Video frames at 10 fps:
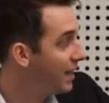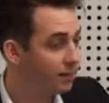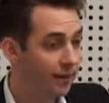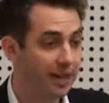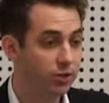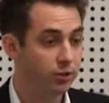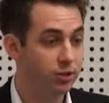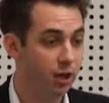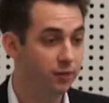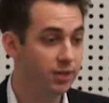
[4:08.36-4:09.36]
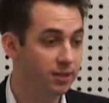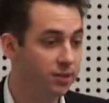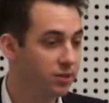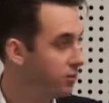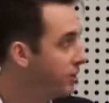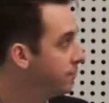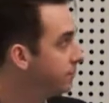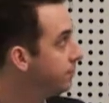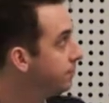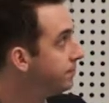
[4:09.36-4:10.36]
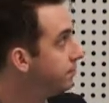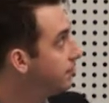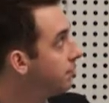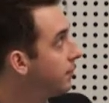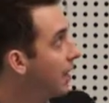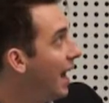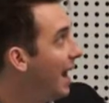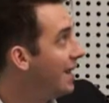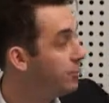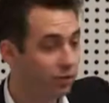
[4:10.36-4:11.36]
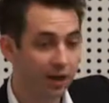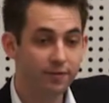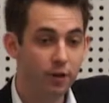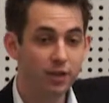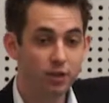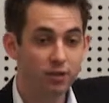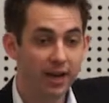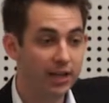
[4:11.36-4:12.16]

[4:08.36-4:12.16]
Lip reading: and financial services industry. And we've got our first UK,